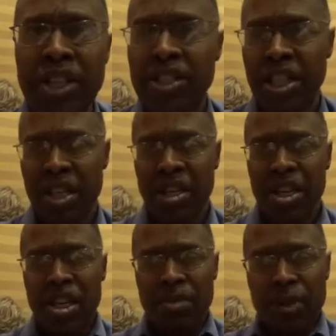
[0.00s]
and to
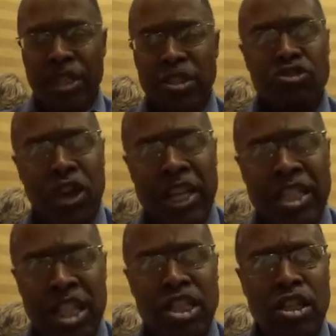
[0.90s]
make the
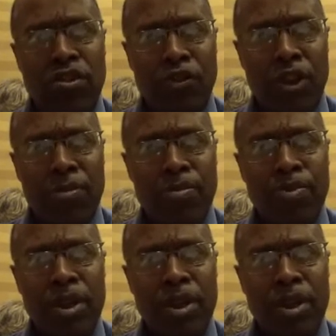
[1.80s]
transition from